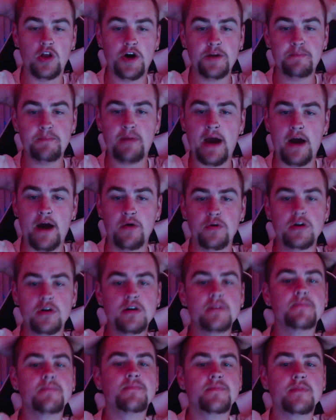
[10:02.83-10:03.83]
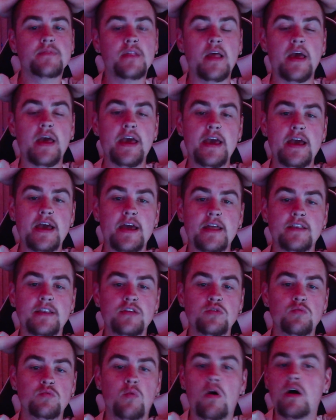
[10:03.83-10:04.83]
of power and
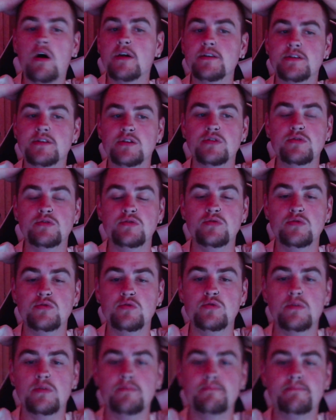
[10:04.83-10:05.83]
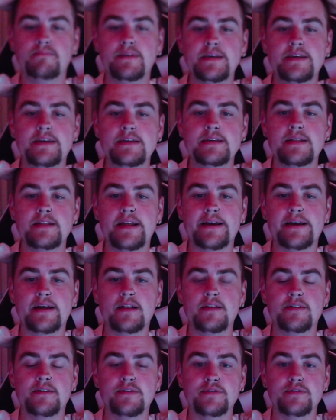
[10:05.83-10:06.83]
you want to be like a
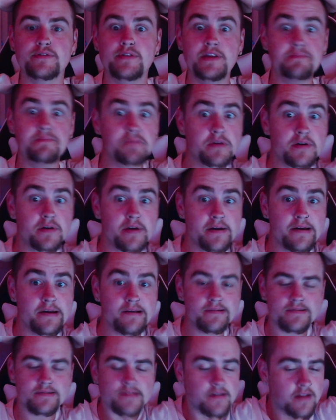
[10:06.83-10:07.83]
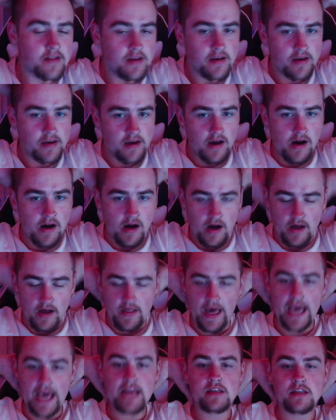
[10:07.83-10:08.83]
little sleeper, I guess,
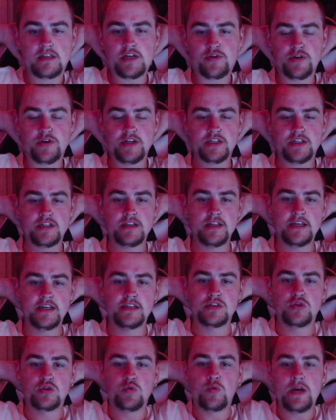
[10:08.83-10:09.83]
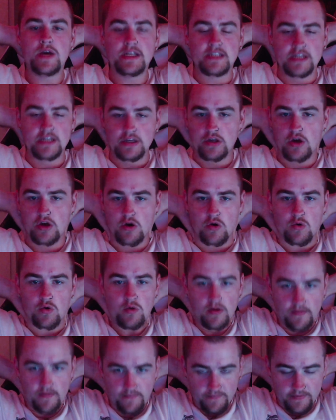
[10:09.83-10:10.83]
8th generation is the way to
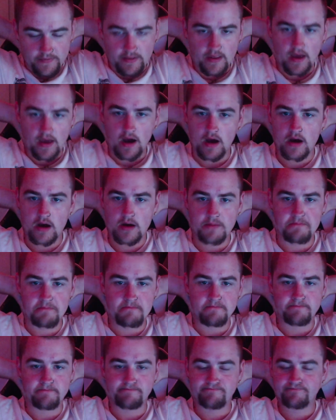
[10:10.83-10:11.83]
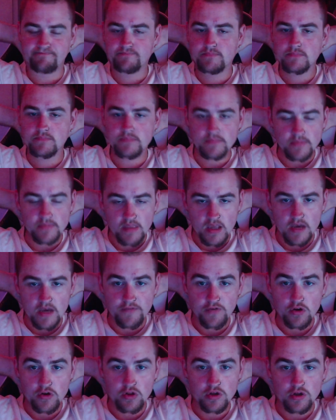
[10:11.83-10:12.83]
go.
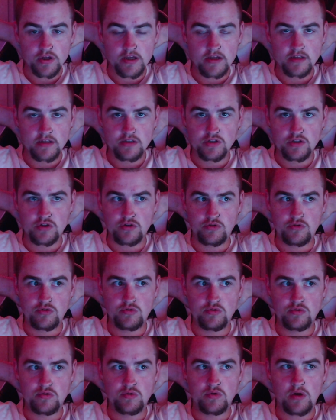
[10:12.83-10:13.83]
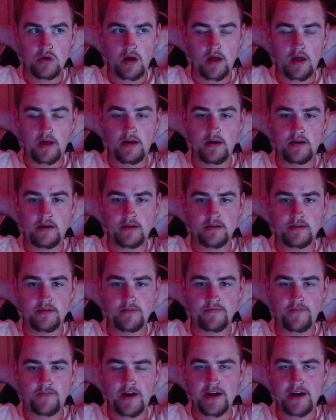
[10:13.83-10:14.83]
If you're looking to
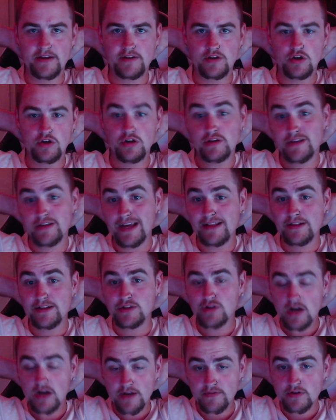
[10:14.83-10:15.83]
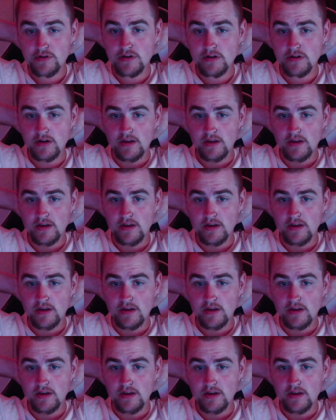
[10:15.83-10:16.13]
find a good daily driver